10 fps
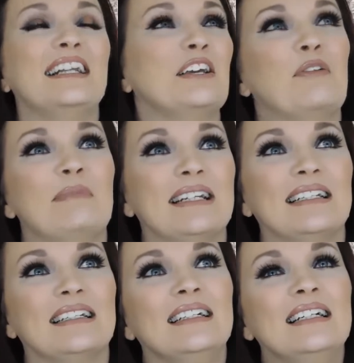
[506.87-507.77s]
I don't mean
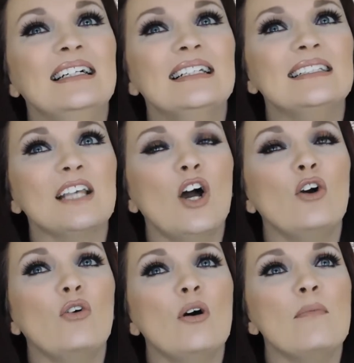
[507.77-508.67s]
it.
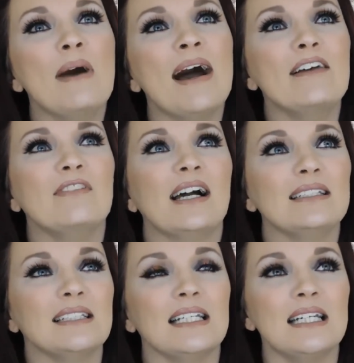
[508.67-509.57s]
So, my
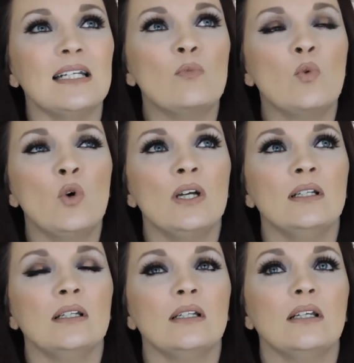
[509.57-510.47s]
advice to
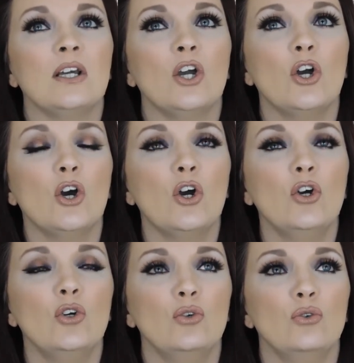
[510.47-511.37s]
anyone
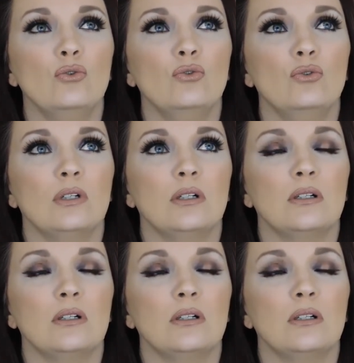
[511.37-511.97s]
who